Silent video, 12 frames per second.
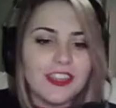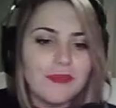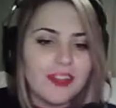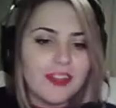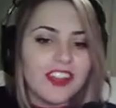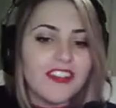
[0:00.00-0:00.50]
themed
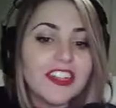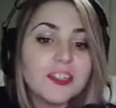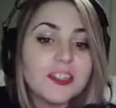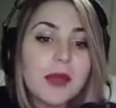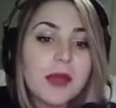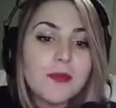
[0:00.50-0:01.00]
adventure
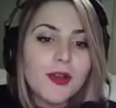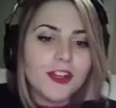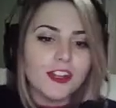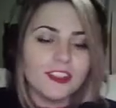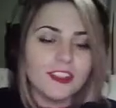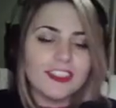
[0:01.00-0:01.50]
map
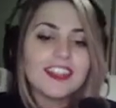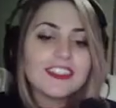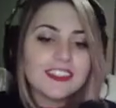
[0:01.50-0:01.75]
called Santa's